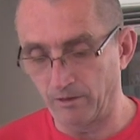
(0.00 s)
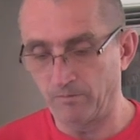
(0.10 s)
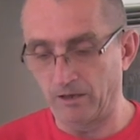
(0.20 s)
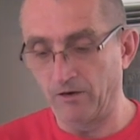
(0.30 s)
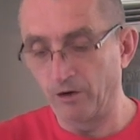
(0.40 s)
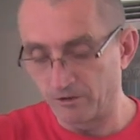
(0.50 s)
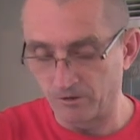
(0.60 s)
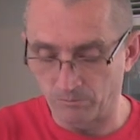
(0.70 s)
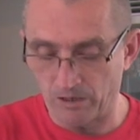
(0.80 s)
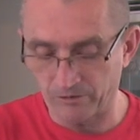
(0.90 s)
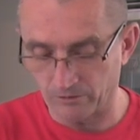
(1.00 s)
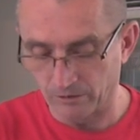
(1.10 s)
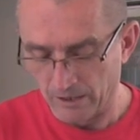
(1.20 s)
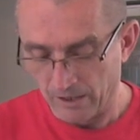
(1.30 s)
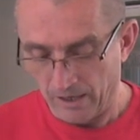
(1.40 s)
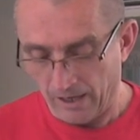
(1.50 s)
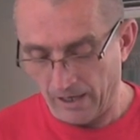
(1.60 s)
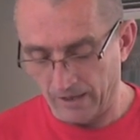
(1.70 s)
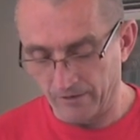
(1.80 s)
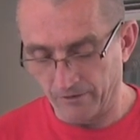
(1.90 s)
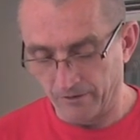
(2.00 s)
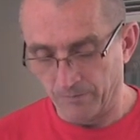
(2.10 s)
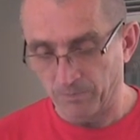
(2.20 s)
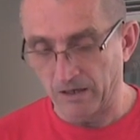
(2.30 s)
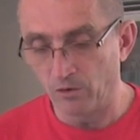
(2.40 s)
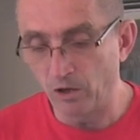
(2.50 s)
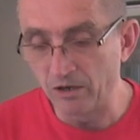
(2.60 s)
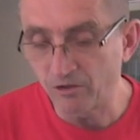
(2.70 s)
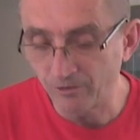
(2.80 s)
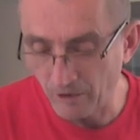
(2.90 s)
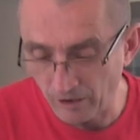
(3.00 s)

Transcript: the, the original muscle. And in,